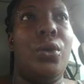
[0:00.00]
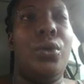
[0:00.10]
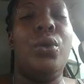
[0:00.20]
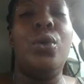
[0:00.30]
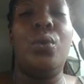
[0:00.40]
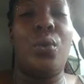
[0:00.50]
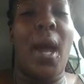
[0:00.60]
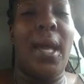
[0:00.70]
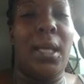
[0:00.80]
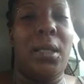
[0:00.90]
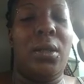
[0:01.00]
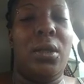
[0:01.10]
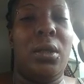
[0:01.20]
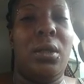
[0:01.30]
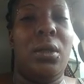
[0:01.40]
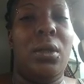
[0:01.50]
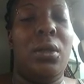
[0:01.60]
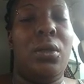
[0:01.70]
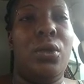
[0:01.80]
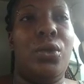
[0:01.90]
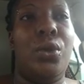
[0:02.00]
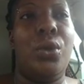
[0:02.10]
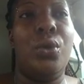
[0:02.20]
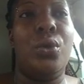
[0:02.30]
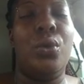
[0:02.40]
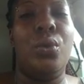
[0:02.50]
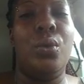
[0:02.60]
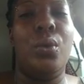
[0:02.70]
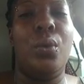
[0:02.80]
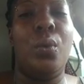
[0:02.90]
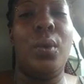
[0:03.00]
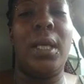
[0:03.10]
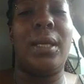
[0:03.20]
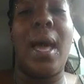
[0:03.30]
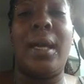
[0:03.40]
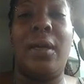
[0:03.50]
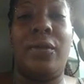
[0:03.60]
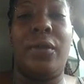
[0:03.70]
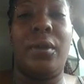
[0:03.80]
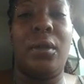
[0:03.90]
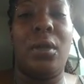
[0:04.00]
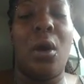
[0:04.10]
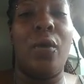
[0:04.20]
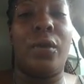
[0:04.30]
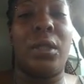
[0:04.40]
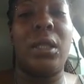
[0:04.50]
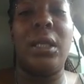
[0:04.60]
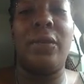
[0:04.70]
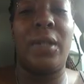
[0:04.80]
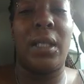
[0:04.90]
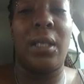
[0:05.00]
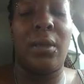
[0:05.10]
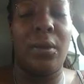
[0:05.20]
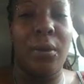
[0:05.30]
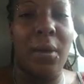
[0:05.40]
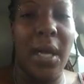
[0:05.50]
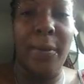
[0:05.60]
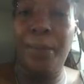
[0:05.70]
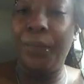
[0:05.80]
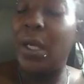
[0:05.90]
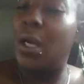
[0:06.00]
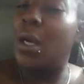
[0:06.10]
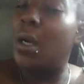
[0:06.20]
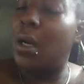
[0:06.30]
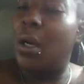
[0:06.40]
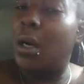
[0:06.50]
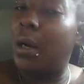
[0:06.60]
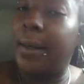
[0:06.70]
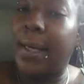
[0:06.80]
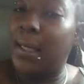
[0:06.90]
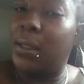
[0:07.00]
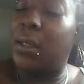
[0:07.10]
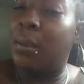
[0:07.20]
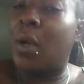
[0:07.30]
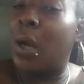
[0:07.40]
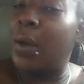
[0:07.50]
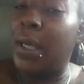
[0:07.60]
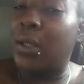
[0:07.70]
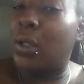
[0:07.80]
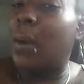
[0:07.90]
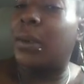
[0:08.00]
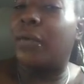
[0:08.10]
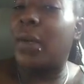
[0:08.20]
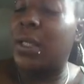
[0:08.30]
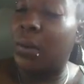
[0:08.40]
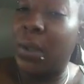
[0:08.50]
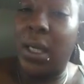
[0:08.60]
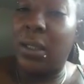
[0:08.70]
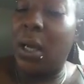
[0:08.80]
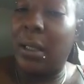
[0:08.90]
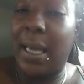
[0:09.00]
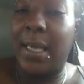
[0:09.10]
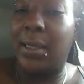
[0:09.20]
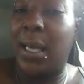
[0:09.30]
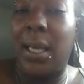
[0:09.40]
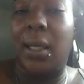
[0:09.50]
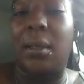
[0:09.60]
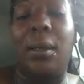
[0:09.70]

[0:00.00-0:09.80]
do right to win life over, to live again. Okay. All right. So I'm gonna go ahead and start with the first one I saw last night.